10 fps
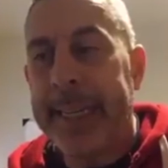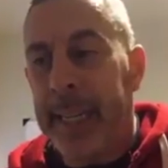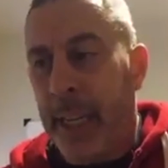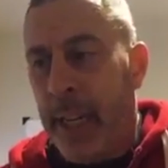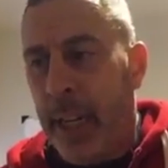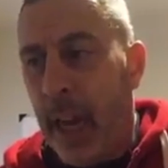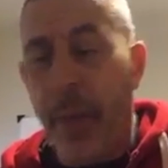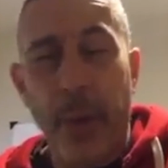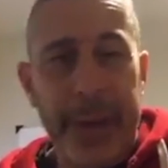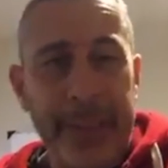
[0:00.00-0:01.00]
I'm really
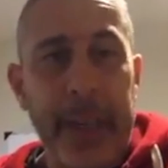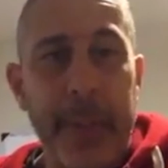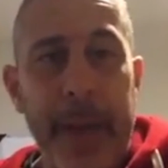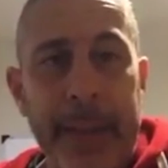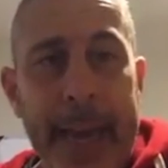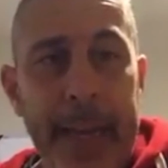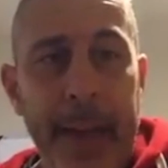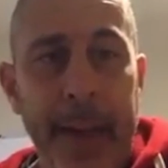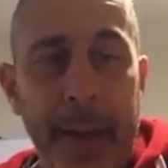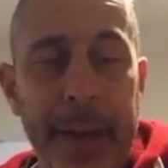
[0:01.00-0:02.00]
excited about that. I
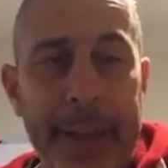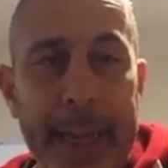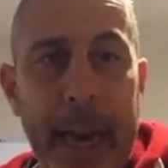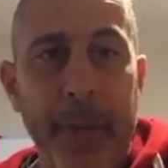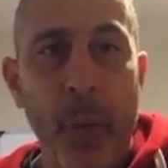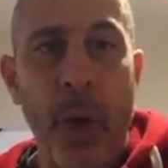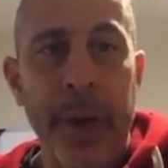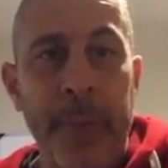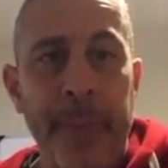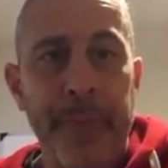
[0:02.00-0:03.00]
think that everyone
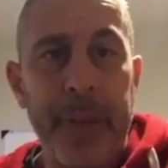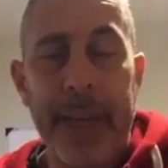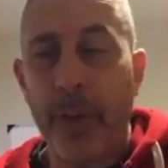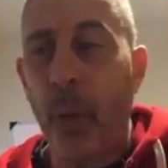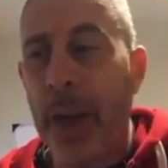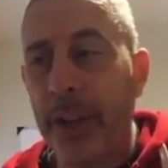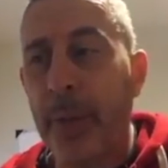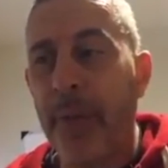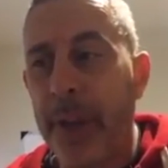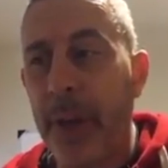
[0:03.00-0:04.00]
that is watching my
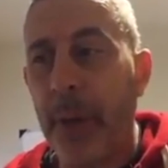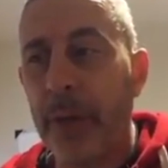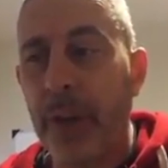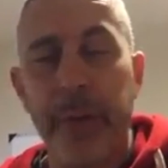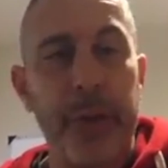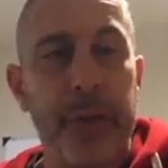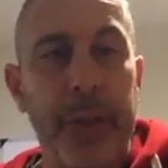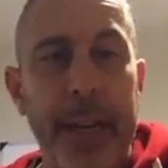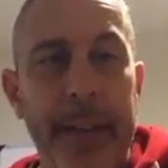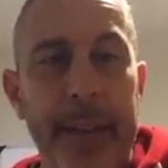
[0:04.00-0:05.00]
videos, if
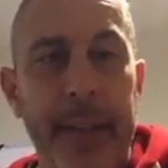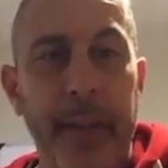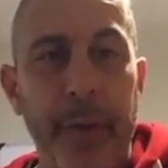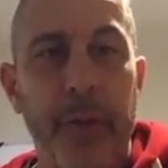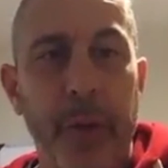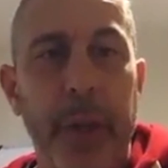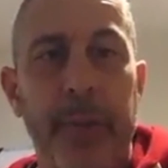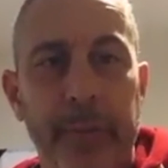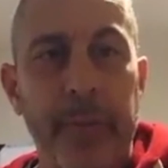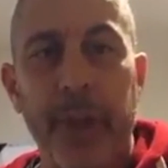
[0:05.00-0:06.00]
you really
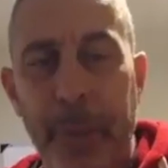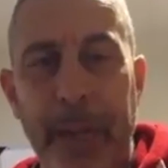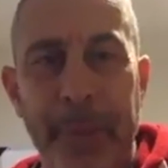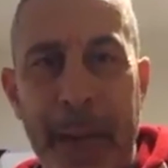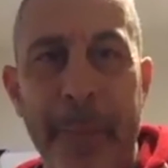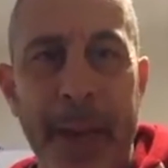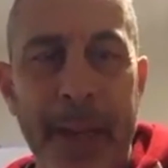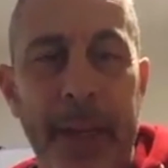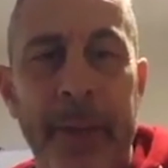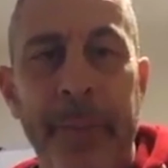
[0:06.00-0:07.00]
respect my opinion,
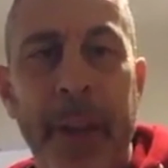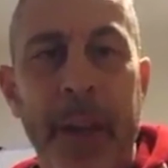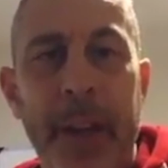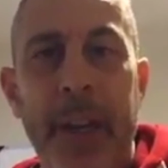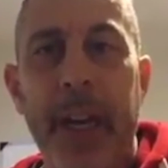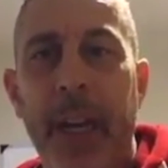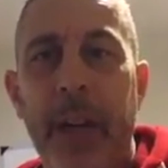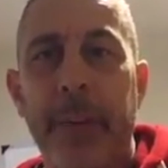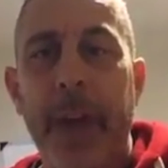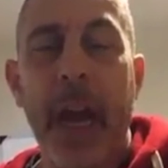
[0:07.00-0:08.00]
I
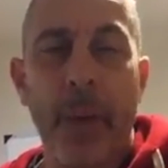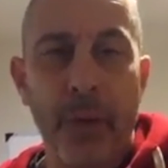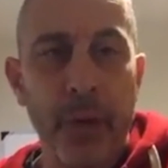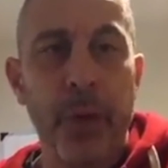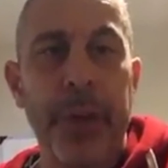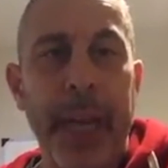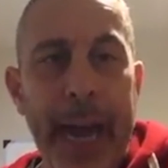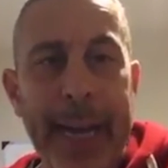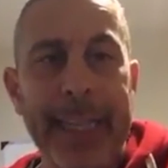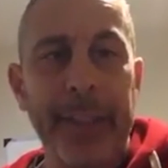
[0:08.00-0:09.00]
would really highly
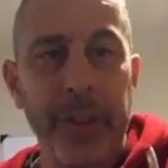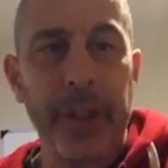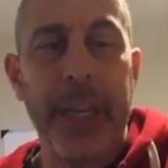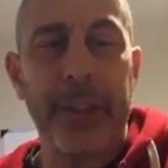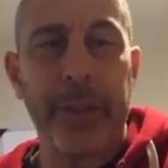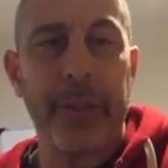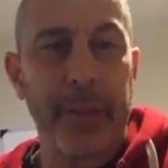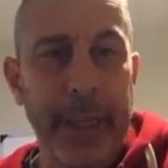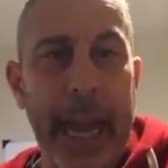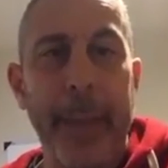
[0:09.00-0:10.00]
suggest,
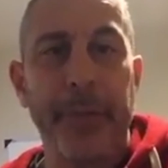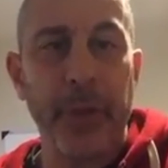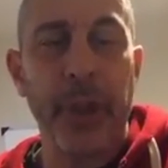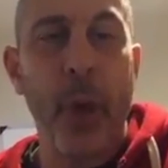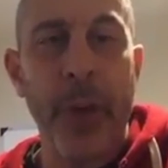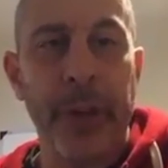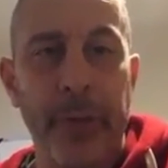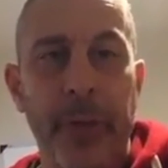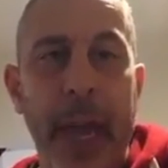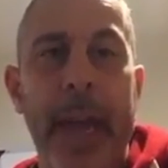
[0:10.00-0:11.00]
absolutely going through that,